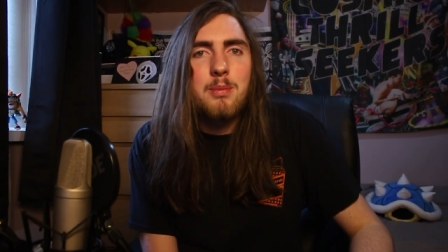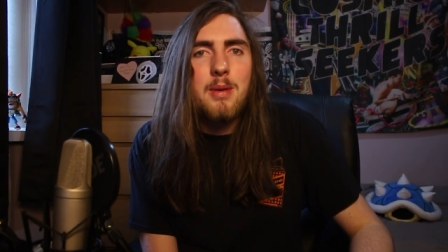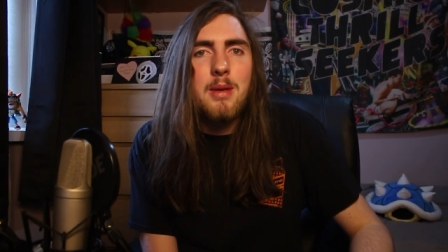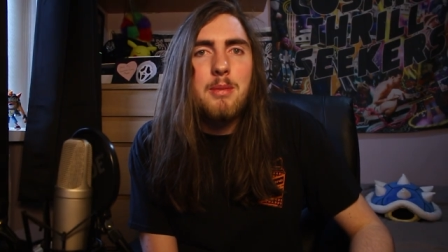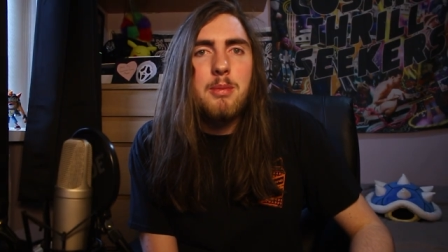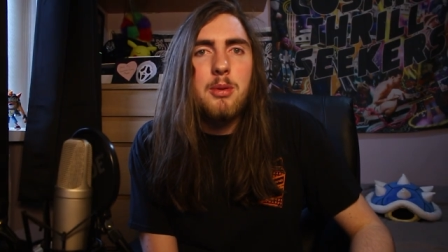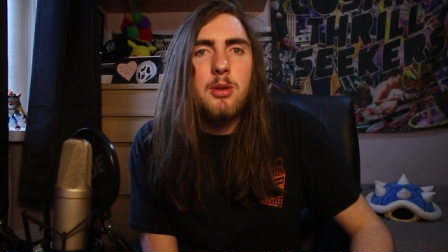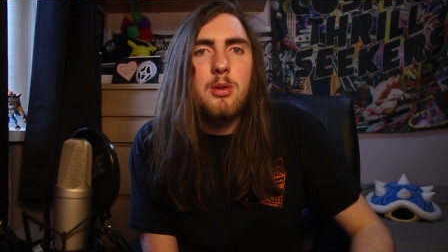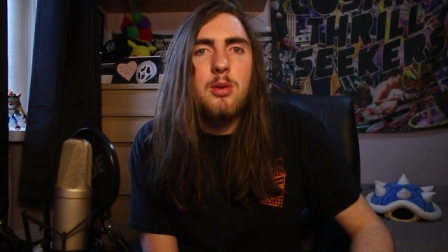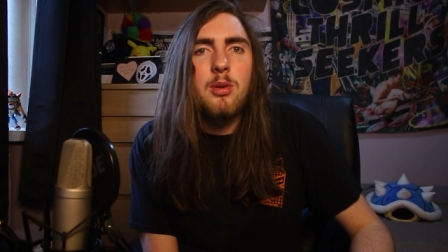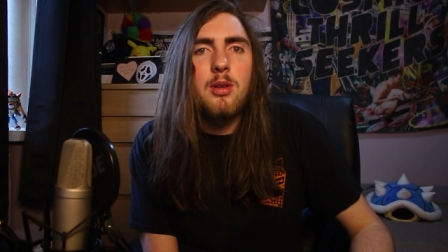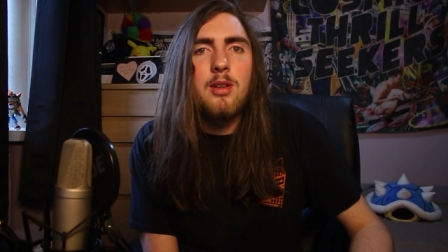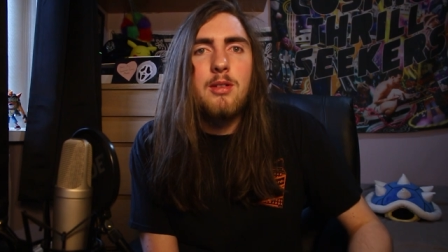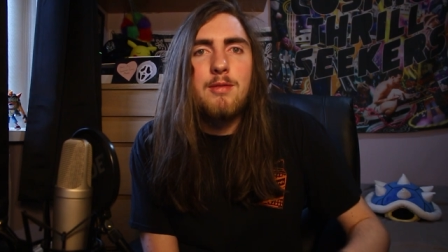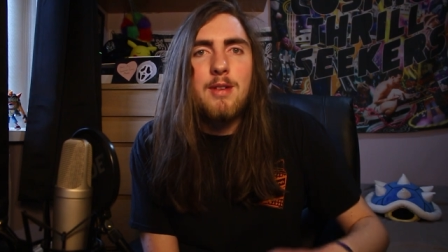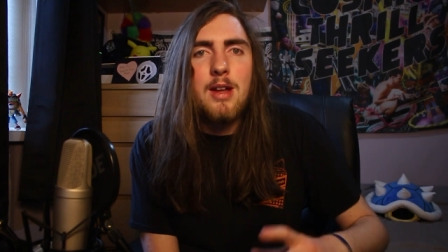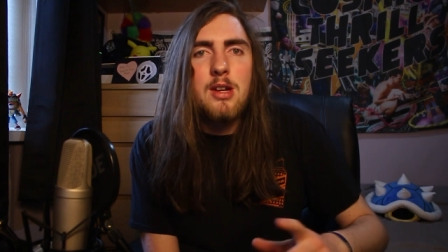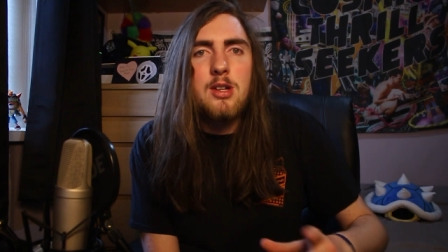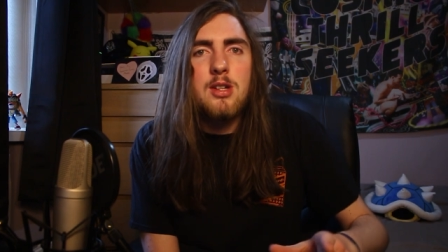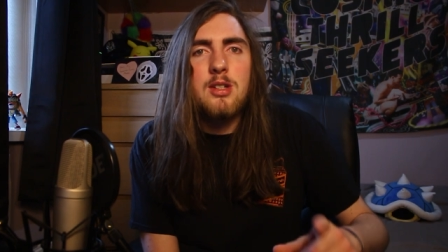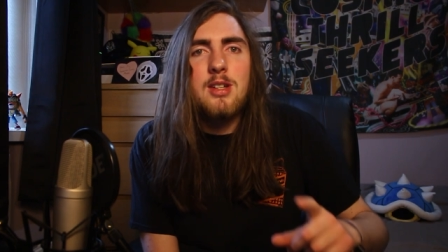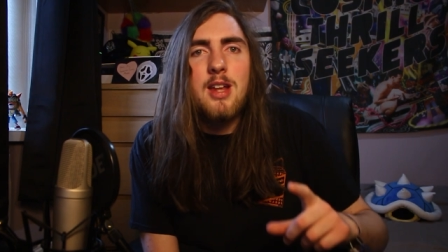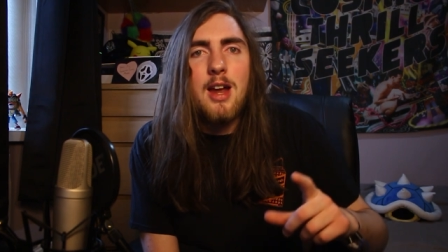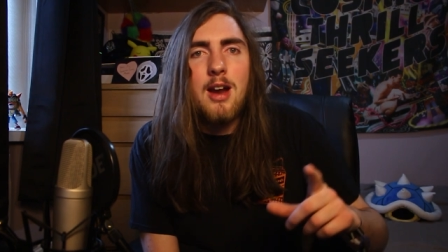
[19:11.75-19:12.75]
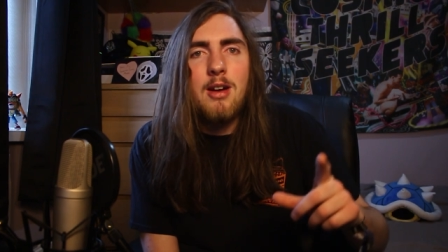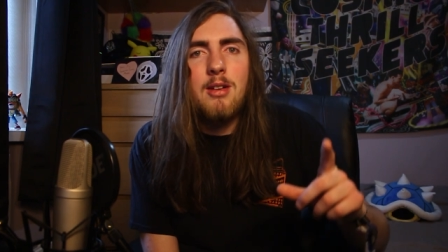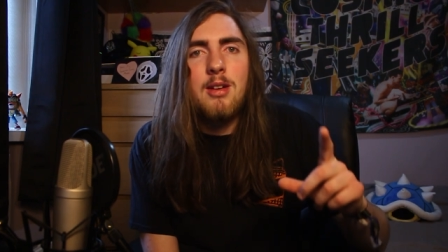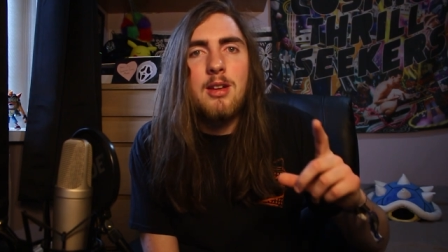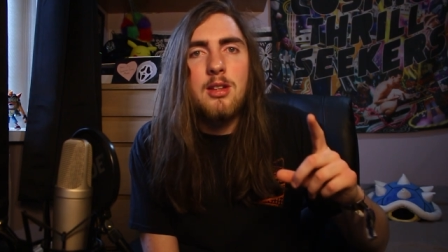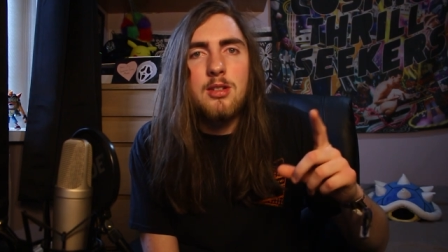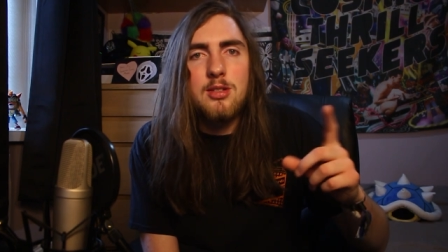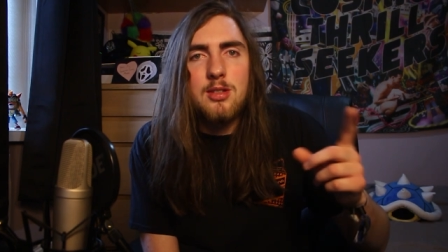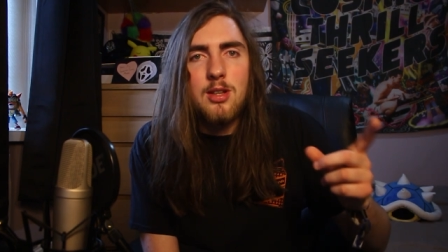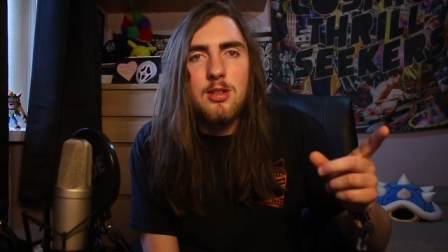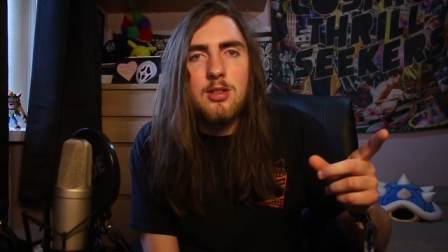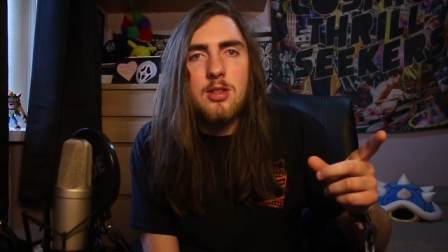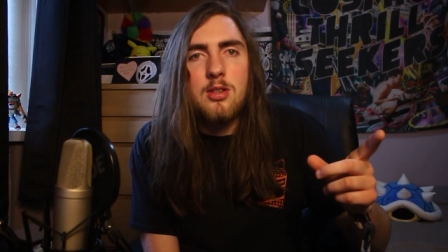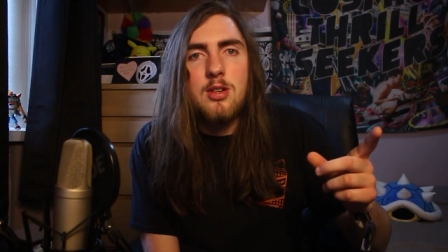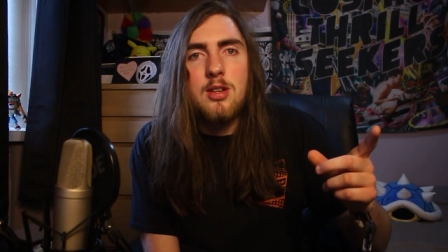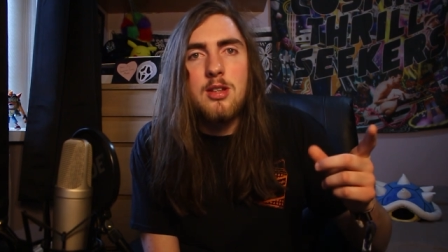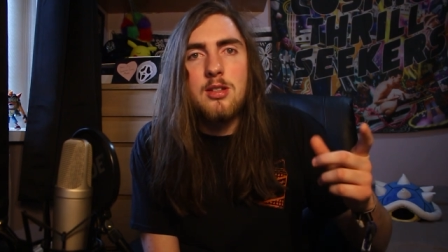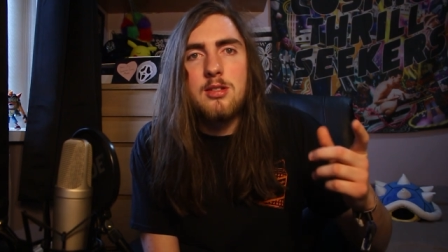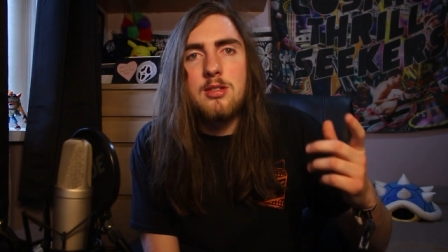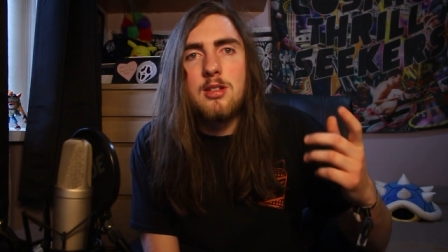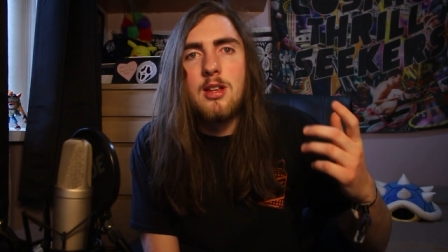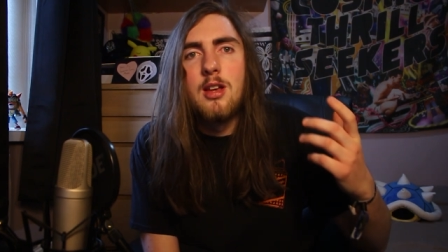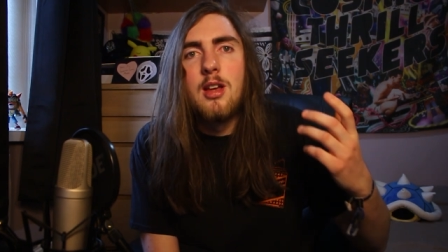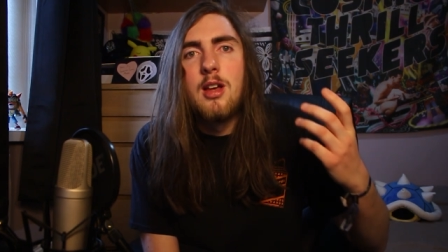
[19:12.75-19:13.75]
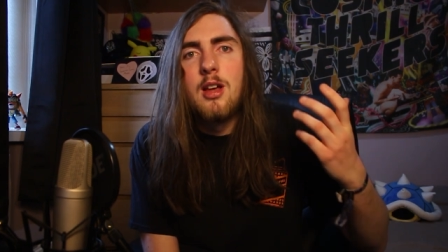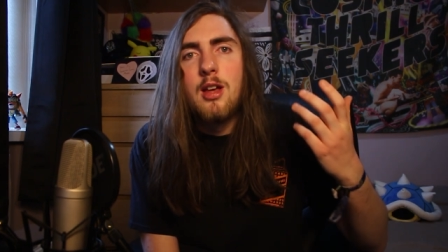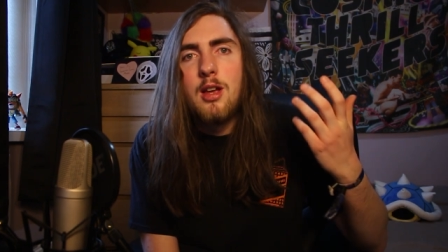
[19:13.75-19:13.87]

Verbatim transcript: people calling vegetarian sausages